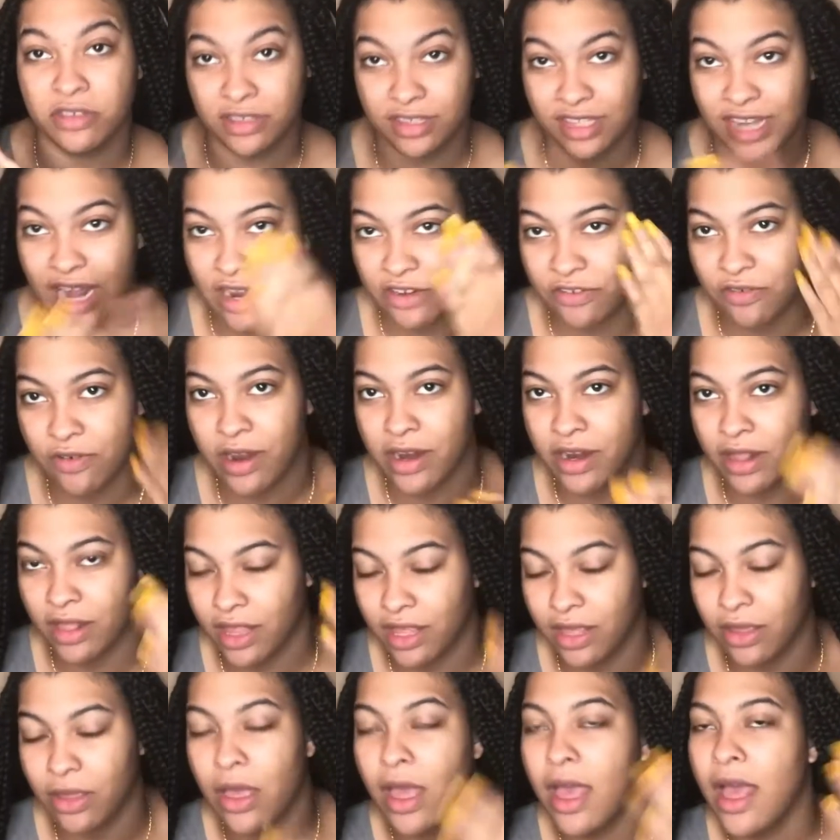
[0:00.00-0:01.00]
I try to
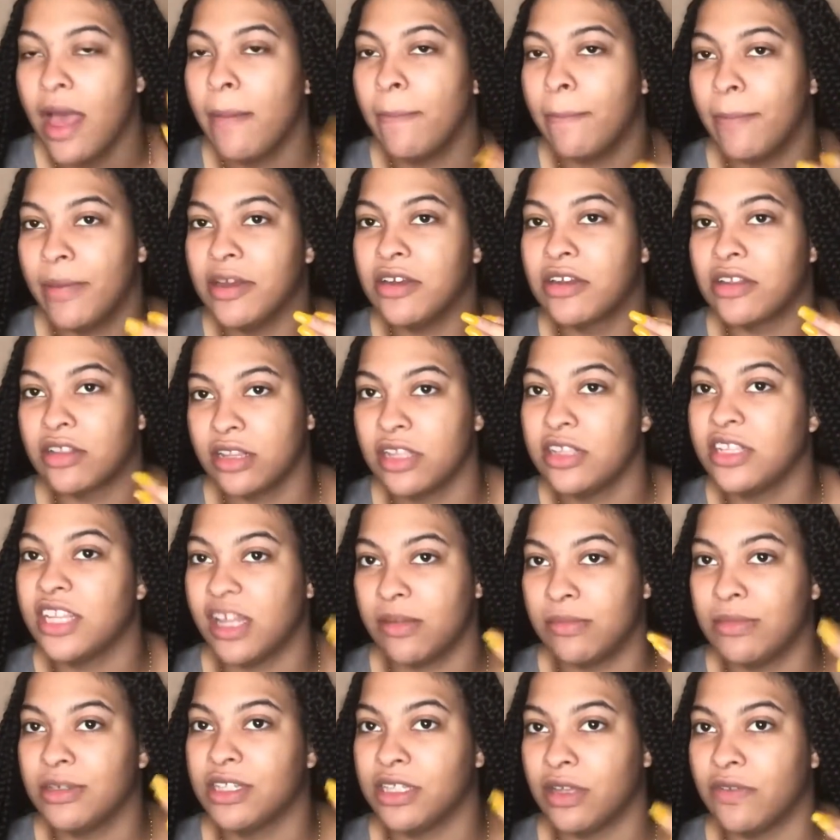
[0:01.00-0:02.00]
like mentally
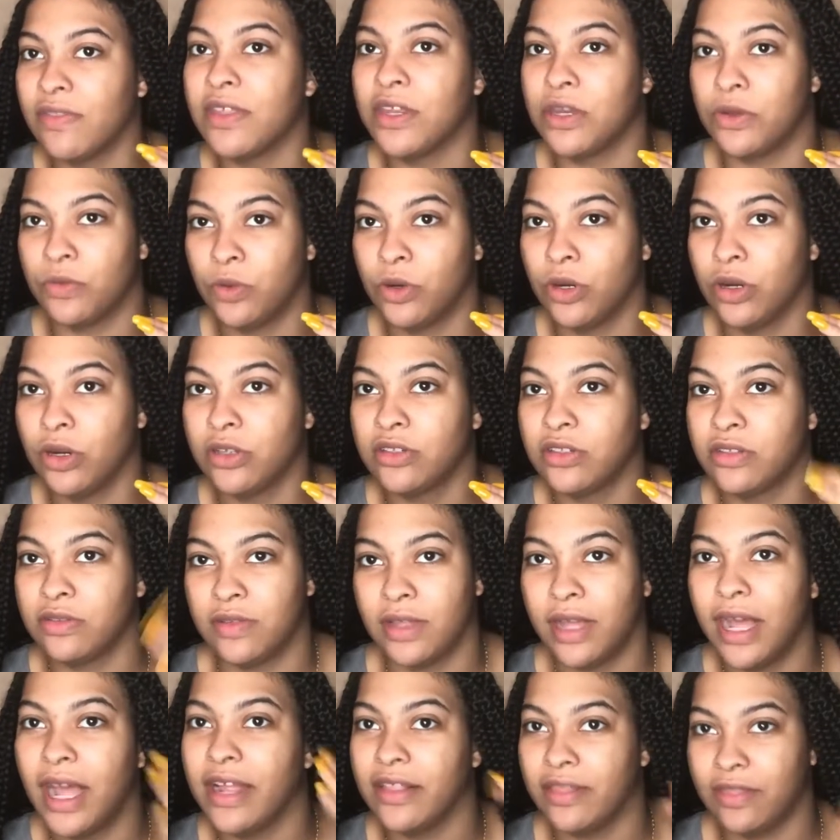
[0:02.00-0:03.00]
tell myself that it works so
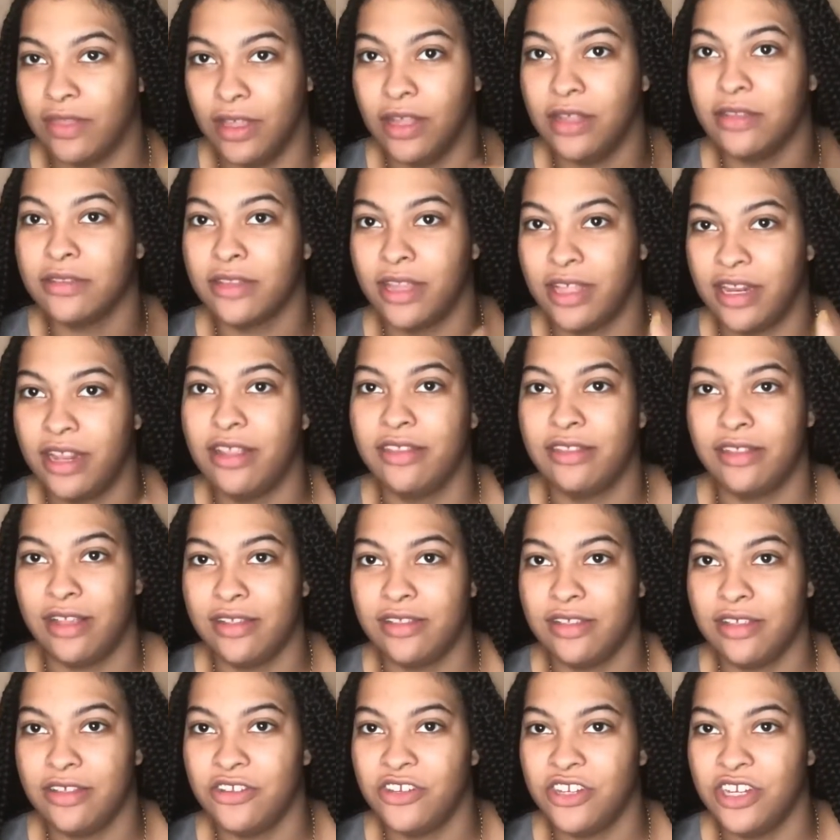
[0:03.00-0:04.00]
that I think that it's
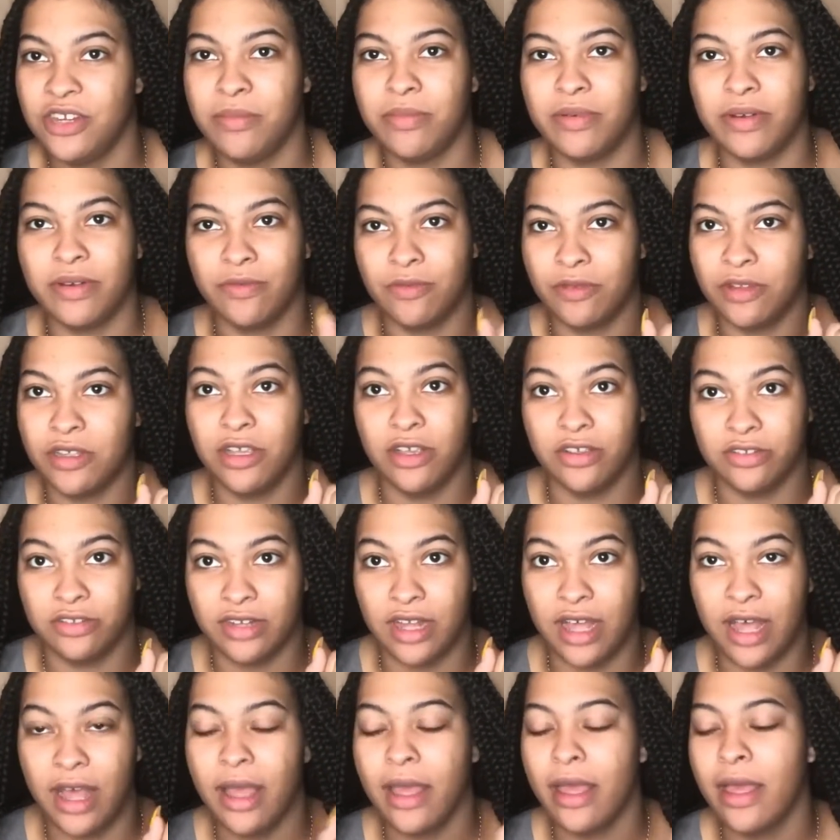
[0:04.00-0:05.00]
less itchy, but really it's
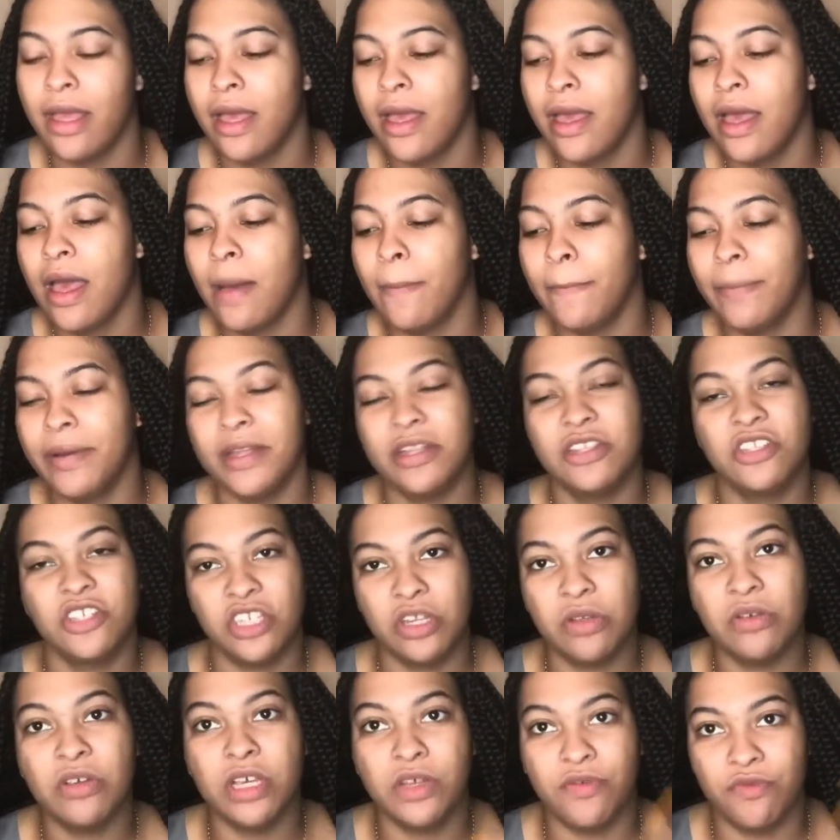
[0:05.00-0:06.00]
not. But it's
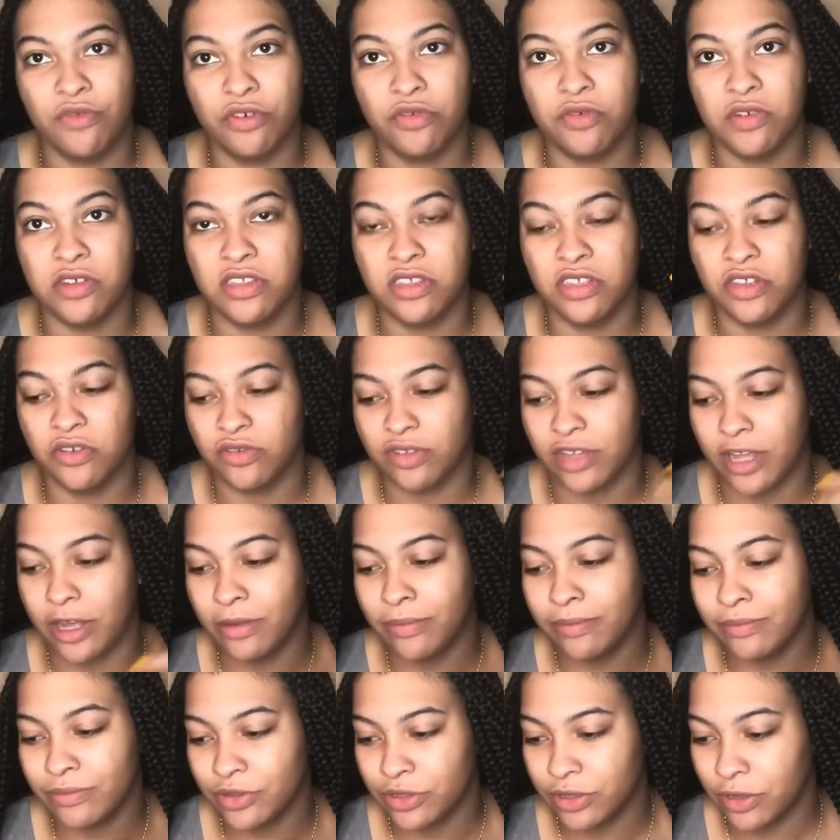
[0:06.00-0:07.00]
still good for greasing your
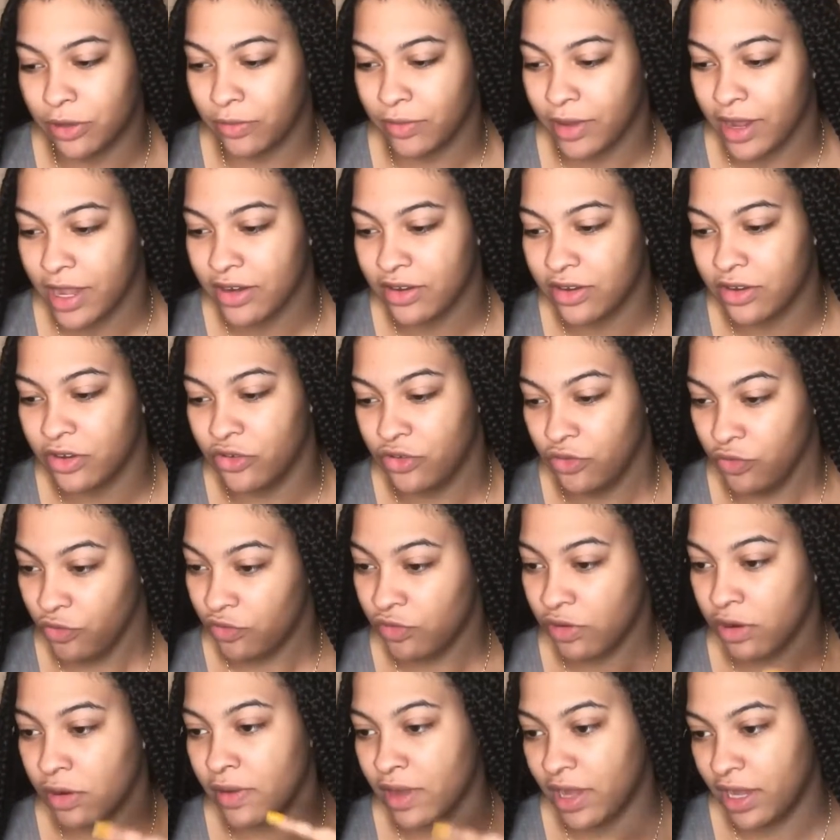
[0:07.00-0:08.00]
scalp. So, and Do
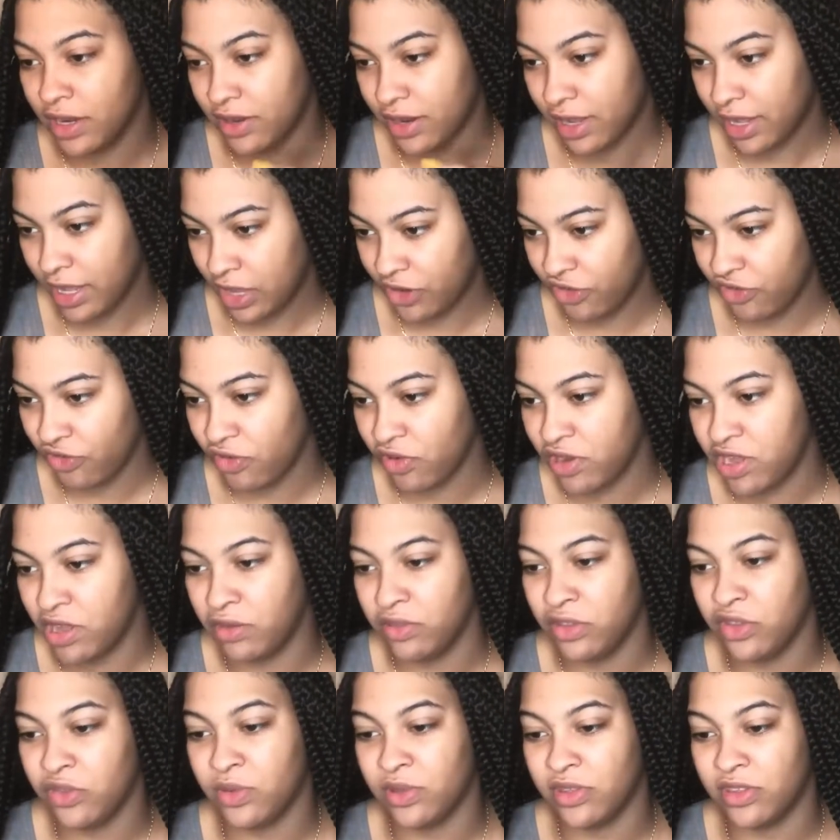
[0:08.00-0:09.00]
Grow anti-itch oil.
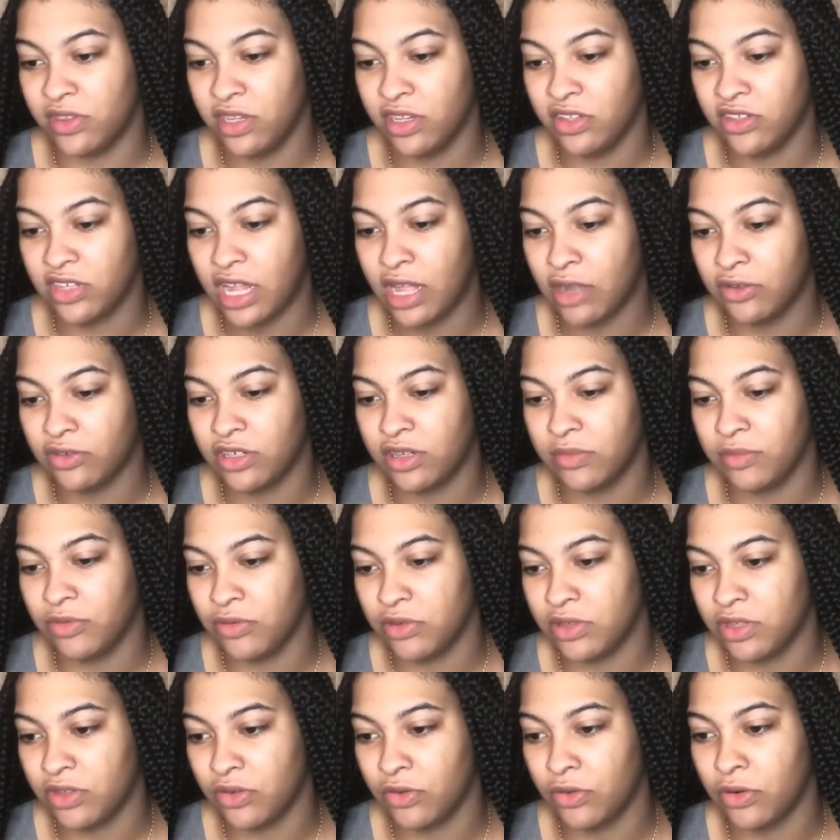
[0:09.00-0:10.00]
This was $6 at the
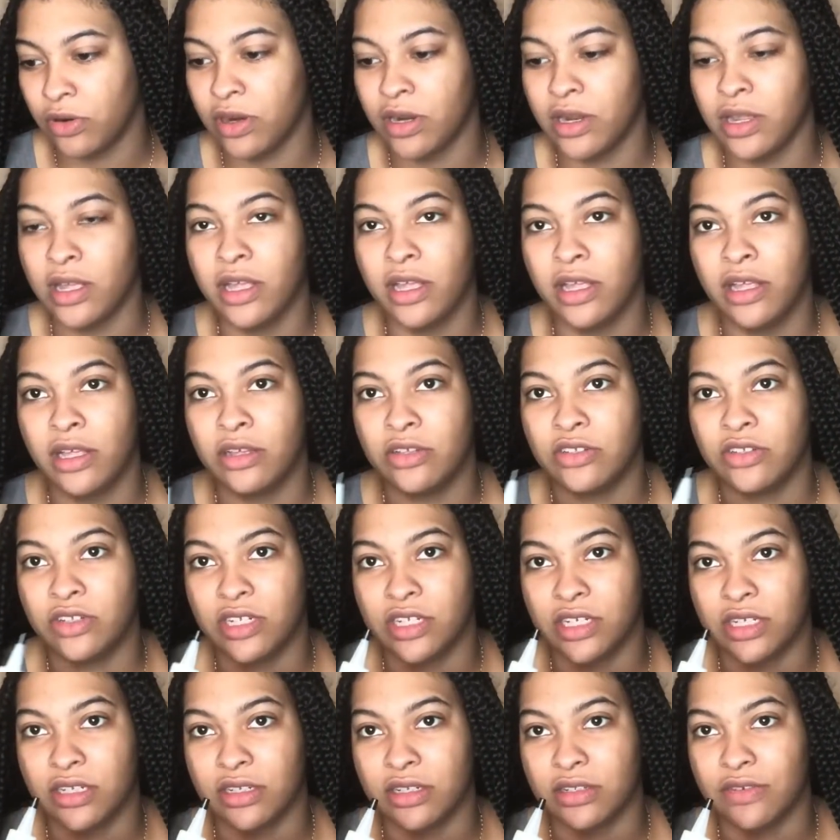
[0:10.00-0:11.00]
beauty store.
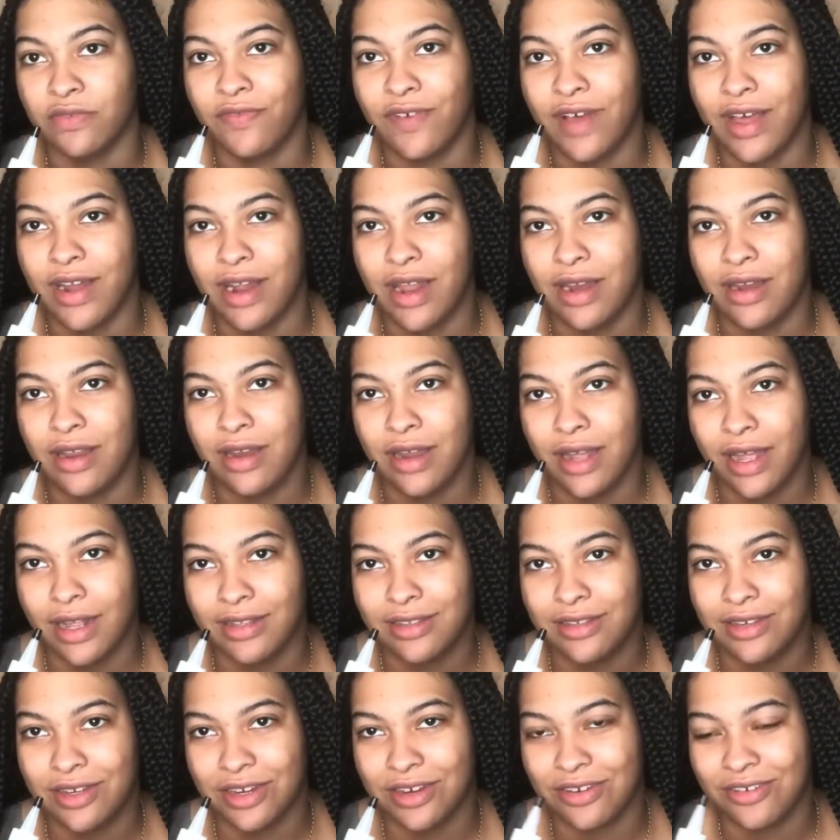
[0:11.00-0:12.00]
Still got the $5.99
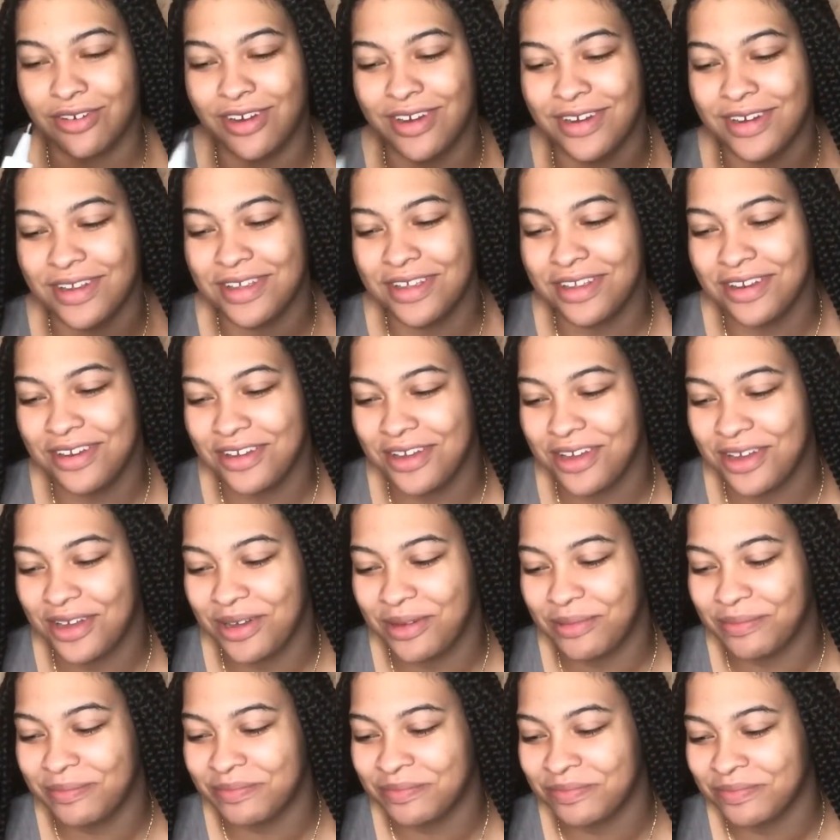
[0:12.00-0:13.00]
sticker on
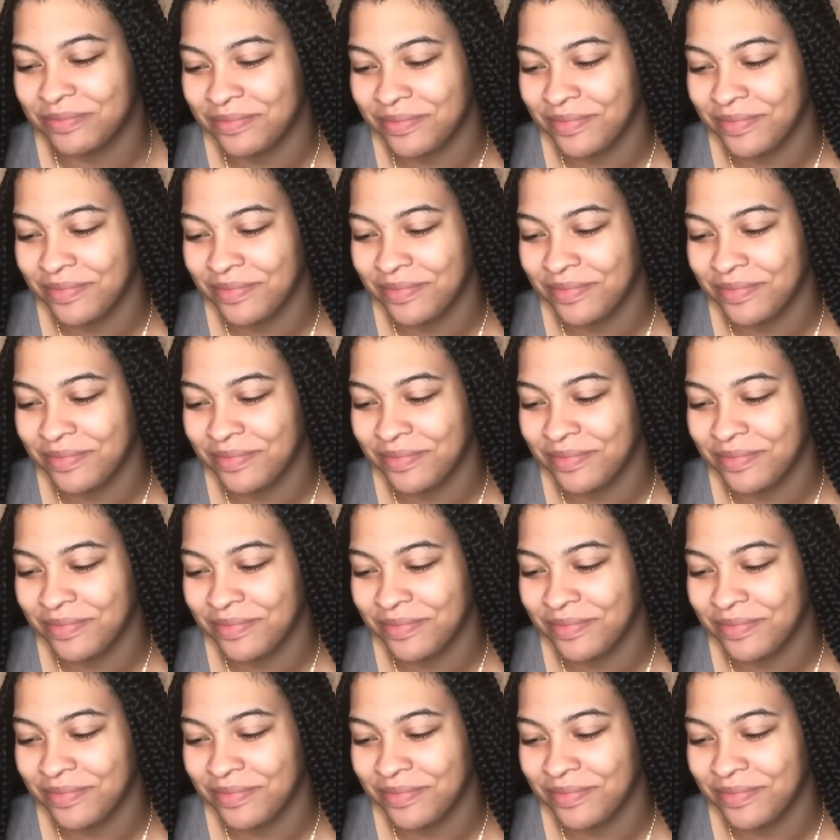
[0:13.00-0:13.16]
it.